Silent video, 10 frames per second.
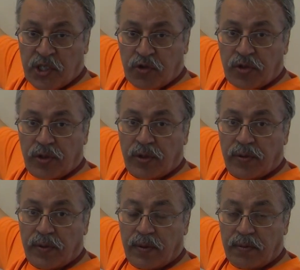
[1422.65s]
is true.
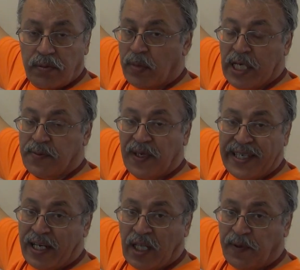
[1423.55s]
Must be,
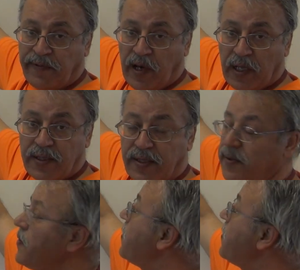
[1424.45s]
cannot be false.